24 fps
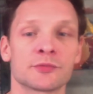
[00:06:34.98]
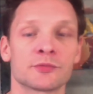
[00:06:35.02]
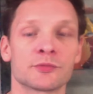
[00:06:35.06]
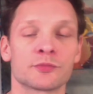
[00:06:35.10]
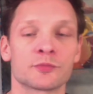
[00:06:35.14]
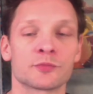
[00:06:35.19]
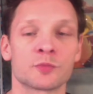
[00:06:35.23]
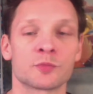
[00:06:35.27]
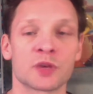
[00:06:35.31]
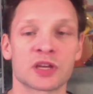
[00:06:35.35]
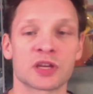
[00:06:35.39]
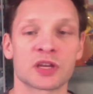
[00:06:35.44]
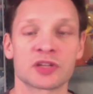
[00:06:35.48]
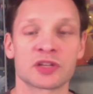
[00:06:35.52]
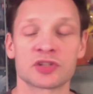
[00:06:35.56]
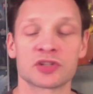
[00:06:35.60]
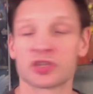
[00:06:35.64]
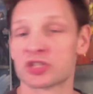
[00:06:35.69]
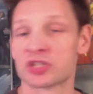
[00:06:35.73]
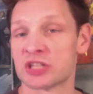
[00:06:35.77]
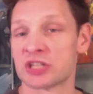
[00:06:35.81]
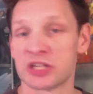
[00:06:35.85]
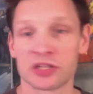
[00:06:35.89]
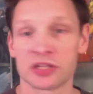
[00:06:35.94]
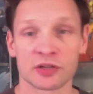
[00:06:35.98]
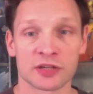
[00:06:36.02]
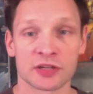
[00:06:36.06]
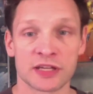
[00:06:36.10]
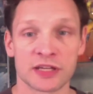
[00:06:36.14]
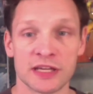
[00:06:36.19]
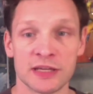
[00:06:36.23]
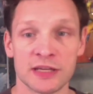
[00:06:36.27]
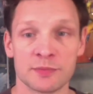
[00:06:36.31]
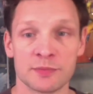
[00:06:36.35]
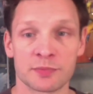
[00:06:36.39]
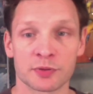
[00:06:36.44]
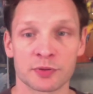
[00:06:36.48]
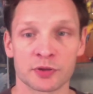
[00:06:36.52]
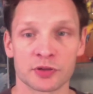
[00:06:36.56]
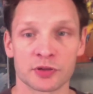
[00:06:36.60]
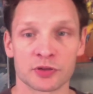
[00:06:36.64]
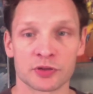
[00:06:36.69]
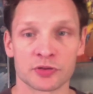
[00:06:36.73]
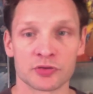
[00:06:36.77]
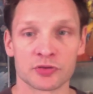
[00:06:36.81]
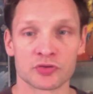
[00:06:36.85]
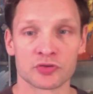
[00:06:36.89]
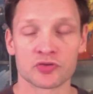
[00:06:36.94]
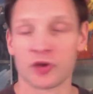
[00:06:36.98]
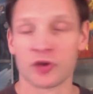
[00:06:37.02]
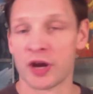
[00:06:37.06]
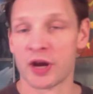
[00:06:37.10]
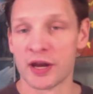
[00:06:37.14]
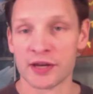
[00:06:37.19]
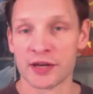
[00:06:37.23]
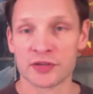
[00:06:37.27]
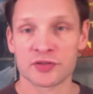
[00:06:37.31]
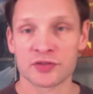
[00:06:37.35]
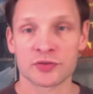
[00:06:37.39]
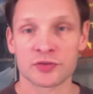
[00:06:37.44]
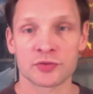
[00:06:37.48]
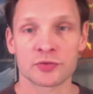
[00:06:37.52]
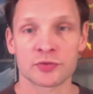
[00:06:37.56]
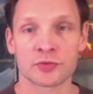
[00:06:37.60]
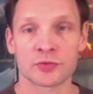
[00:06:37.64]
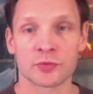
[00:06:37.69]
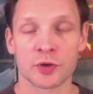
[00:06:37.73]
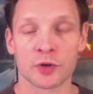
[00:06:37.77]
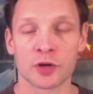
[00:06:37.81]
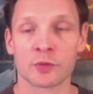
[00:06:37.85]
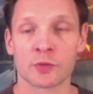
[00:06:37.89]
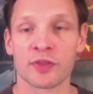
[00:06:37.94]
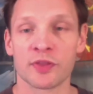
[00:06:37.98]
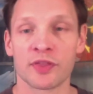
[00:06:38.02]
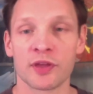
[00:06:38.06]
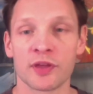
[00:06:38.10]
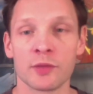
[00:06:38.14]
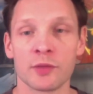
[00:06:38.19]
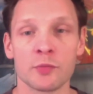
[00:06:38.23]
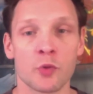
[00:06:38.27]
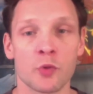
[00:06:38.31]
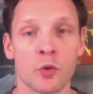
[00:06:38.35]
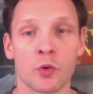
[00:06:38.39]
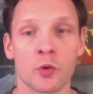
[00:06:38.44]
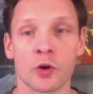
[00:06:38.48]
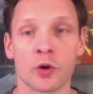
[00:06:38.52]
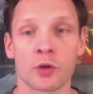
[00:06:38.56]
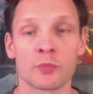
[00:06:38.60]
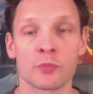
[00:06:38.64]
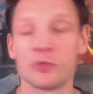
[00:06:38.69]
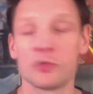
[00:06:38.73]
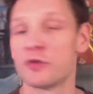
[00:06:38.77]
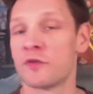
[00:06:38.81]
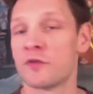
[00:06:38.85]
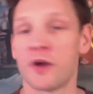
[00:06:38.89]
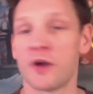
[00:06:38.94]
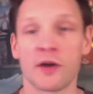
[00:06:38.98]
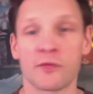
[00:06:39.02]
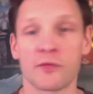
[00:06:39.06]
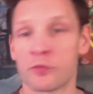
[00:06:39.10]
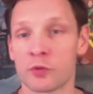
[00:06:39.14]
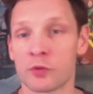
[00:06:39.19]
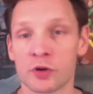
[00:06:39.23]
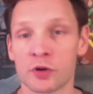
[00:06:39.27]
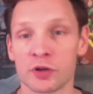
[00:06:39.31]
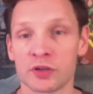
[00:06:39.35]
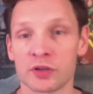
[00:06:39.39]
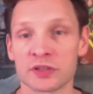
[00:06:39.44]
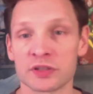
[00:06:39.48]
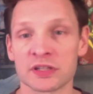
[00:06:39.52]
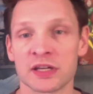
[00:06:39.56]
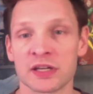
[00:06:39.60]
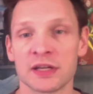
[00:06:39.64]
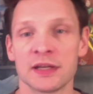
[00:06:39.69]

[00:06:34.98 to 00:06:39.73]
we can just either keep trying to work with them or move off world.